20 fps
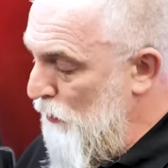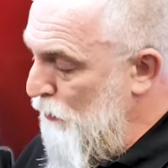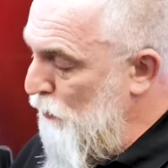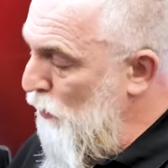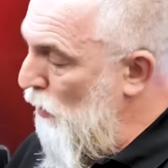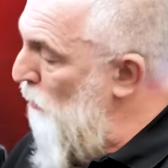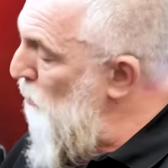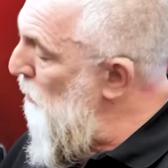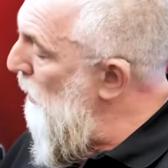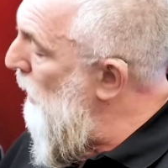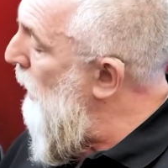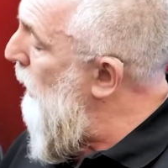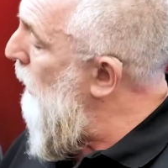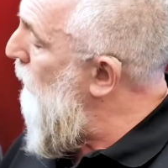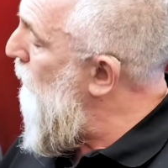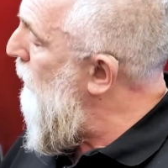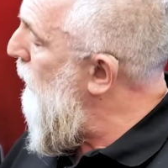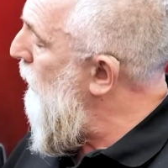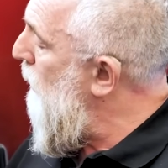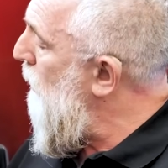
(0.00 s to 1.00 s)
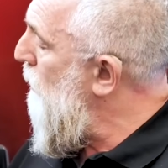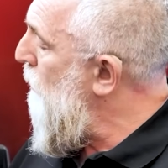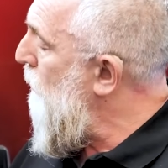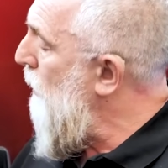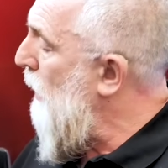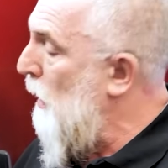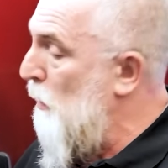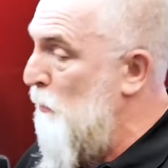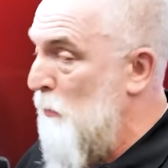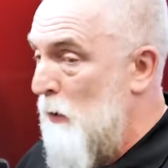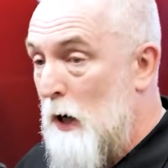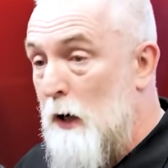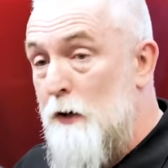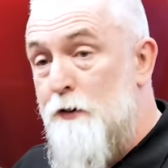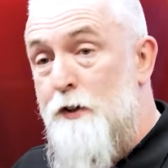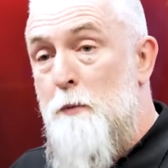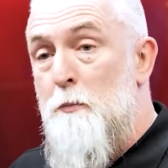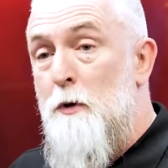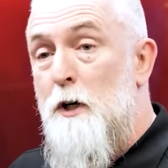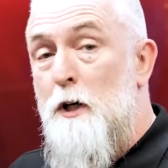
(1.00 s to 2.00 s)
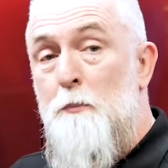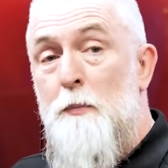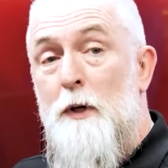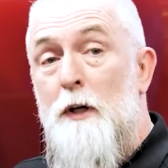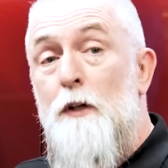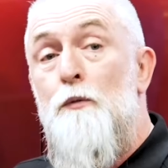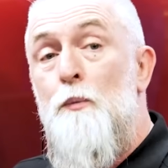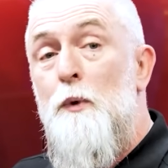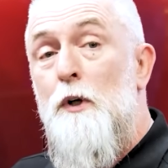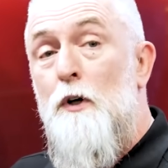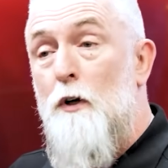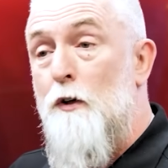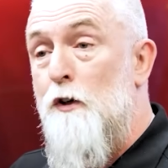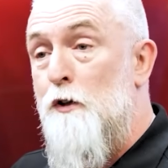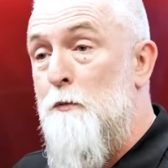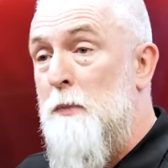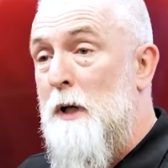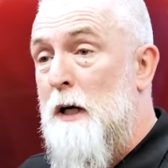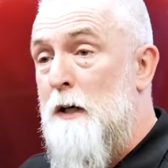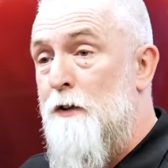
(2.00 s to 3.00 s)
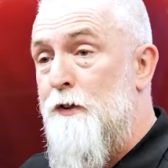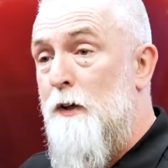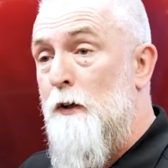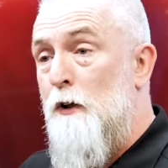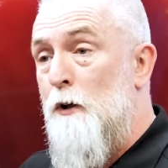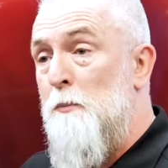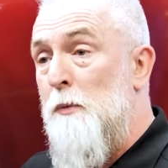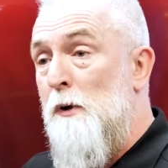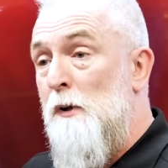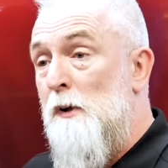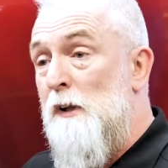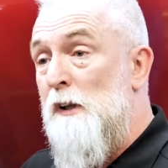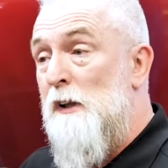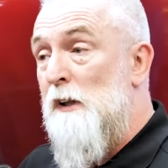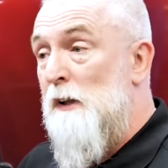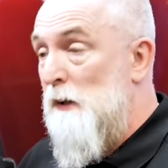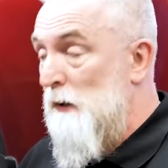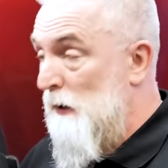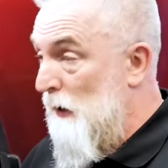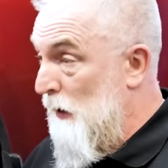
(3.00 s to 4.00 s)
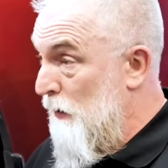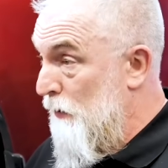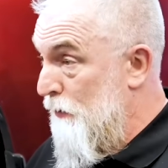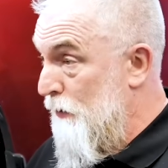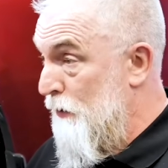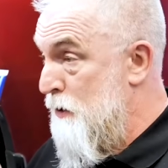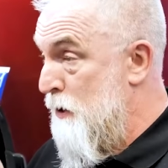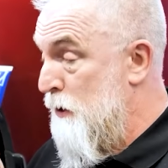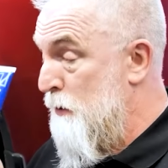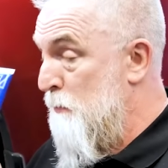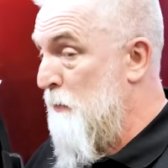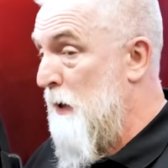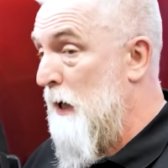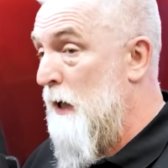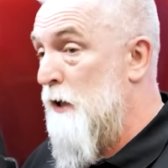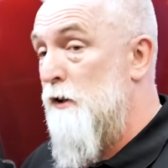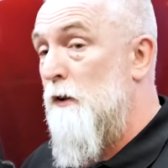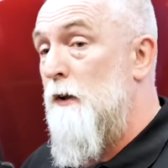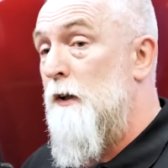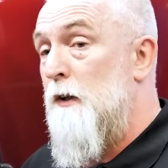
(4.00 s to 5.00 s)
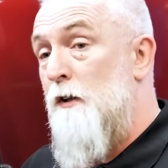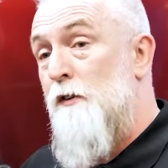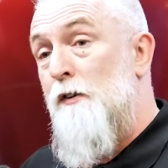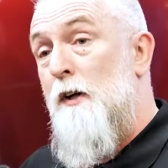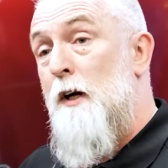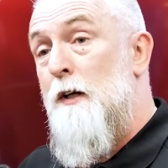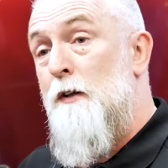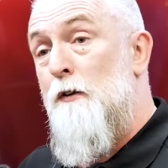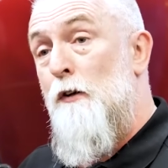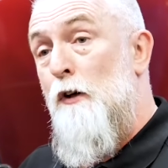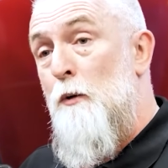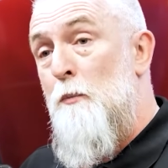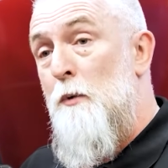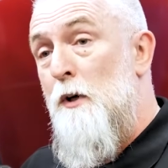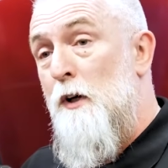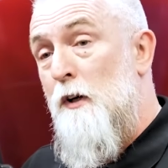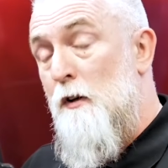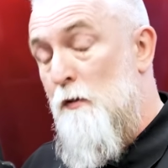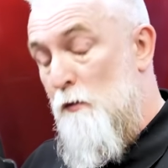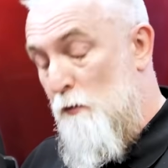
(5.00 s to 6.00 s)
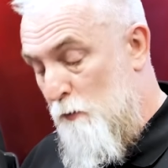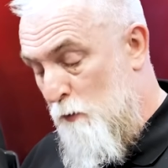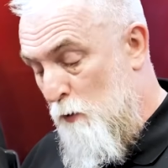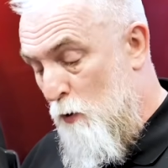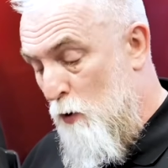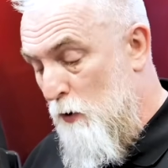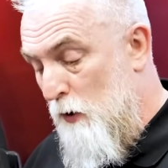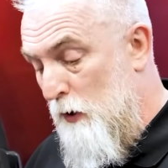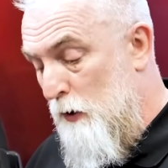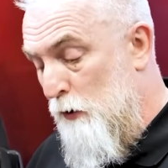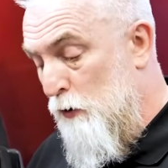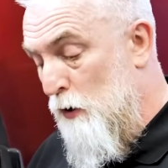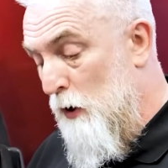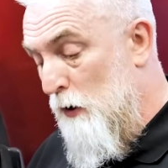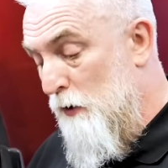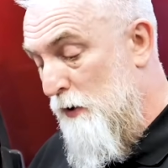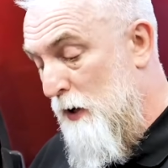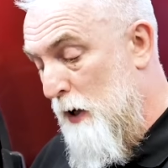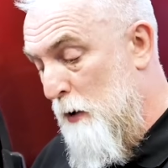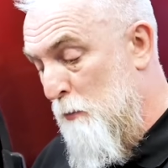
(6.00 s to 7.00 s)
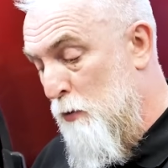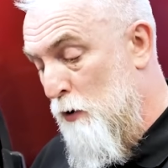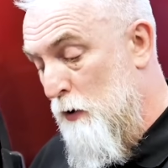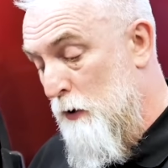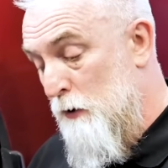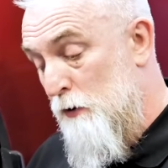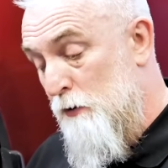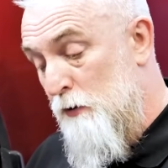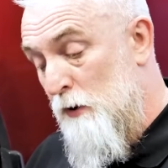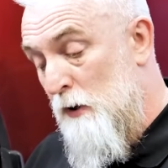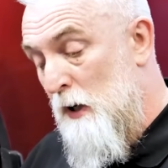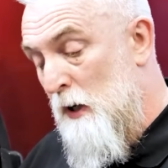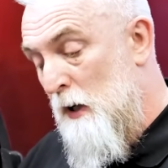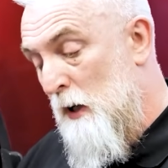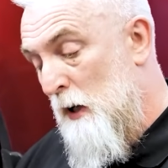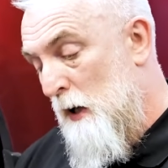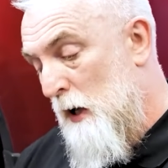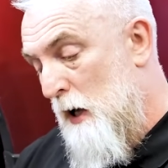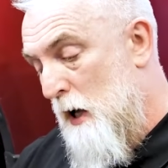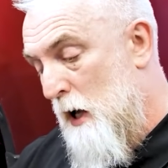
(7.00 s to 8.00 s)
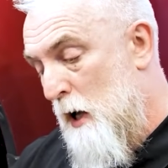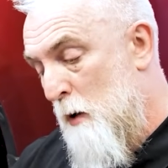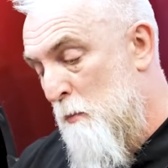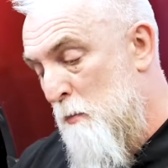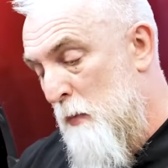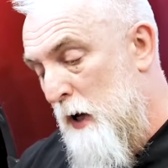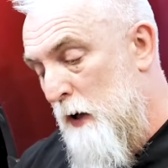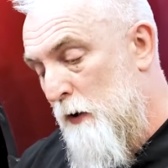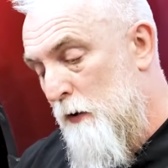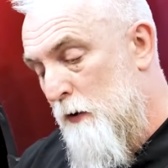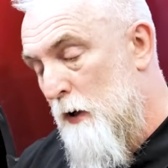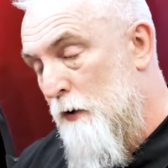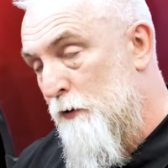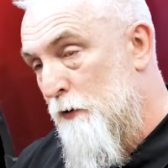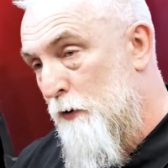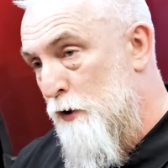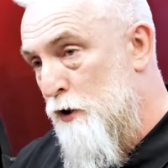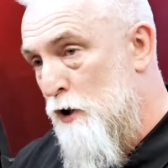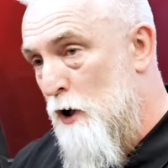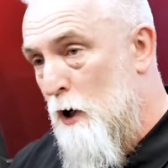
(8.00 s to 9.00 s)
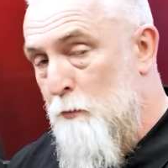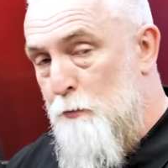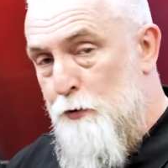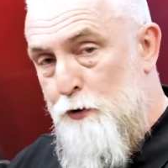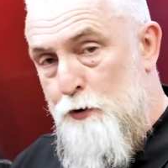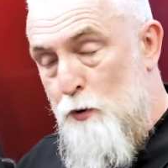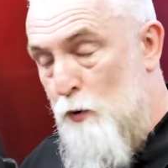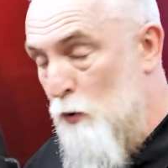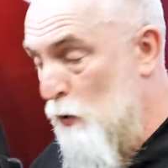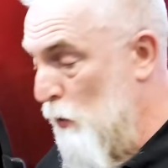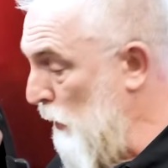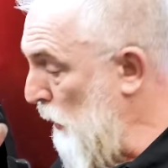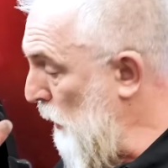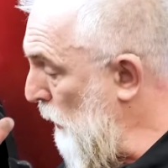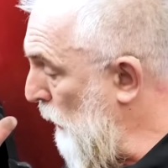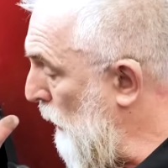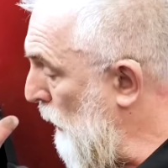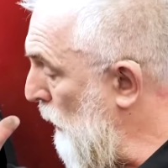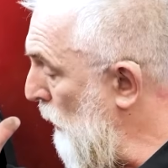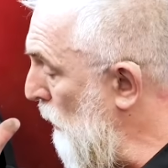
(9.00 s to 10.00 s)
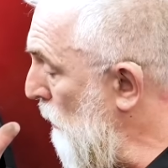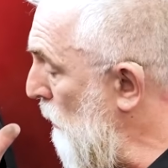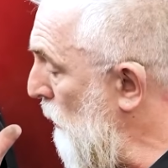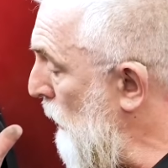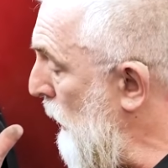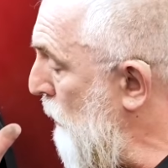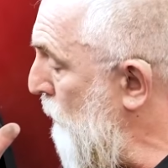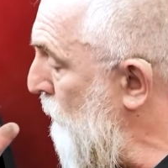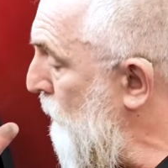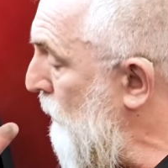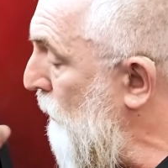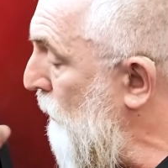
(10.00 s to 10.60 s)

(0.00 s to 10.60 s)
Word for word: what I've got in my hand here is um, ATE brake paste. We call this Plastilube and it's a specially designed lubricant for these contact points. Um, it does the job, so it can. It's